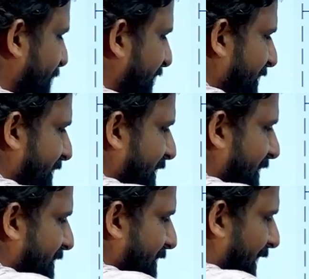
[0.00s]
been
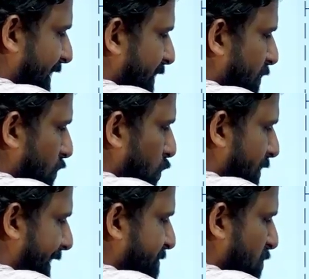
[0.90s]
done into two
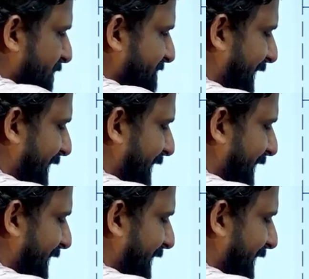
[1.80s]
types. One is